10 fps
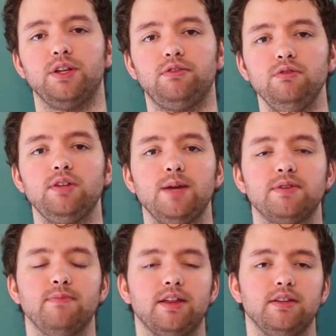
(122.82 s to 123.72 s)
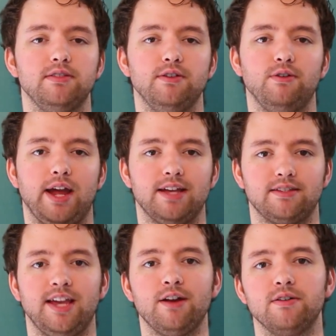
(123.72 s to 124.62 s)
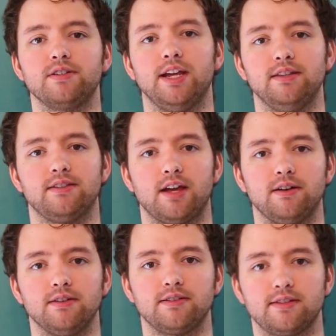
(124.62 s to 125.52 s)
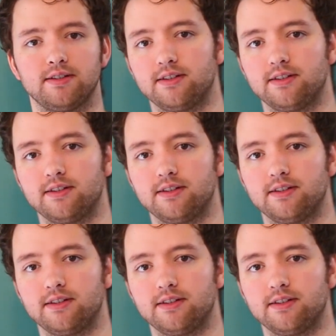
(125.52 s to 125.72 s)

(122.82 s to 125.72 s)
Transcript: with two types of methods known as getters and setters.